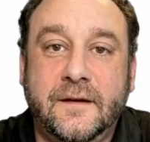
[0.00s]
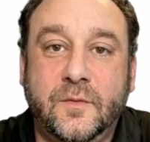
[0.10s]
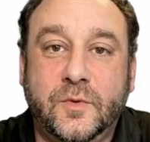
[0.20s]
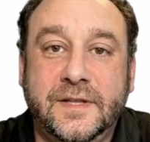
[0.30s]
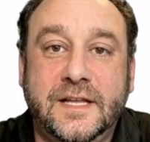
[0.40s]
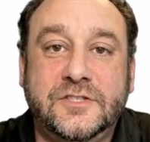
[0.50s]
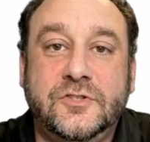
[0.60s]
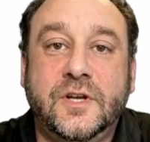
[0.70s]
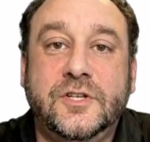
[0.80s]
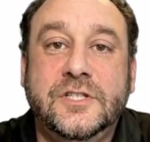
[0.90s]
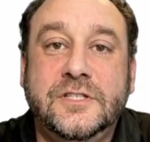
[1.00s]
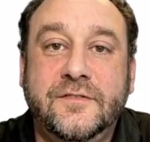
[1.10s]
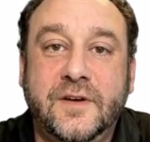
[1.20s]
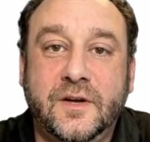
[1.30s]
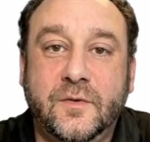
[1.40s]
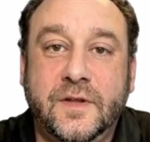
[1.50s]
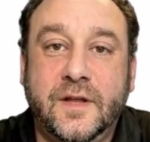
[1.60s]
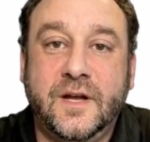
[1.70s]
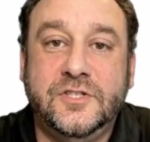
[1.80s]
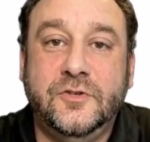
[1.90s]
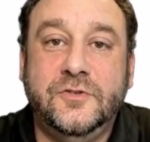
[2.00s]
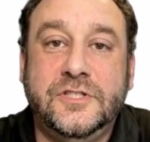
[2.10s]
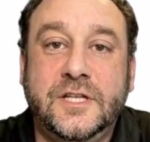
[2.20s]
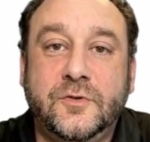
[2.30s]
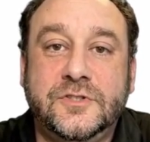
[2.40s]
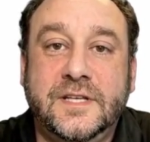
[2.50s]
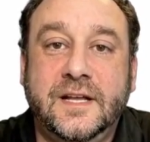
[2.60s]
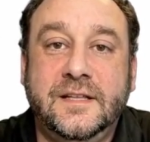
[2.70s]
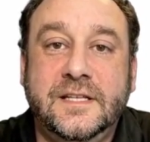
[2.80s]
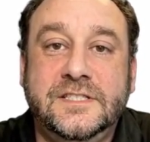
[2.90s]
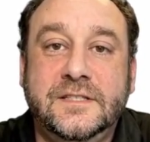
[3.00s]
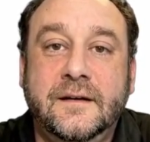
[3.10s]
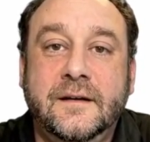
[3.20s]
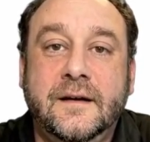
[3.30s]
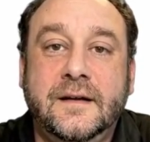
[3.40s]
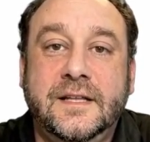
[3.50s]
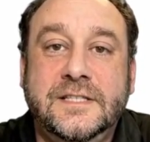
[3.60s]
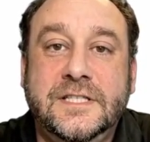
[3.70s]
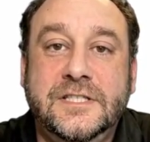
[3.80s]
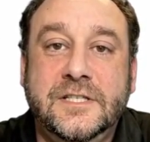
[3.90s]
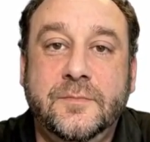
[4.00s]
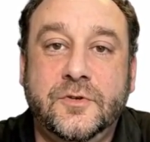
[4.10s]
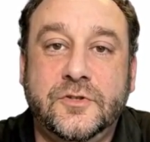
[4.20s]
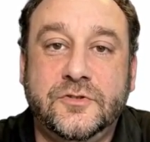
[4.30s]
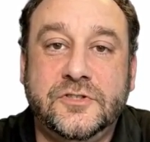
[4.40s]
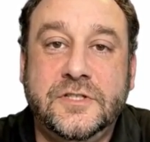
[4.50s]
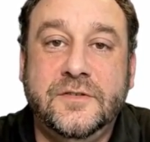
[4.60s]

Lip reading: When the instructions follow a logical sequence like this, the assistant produces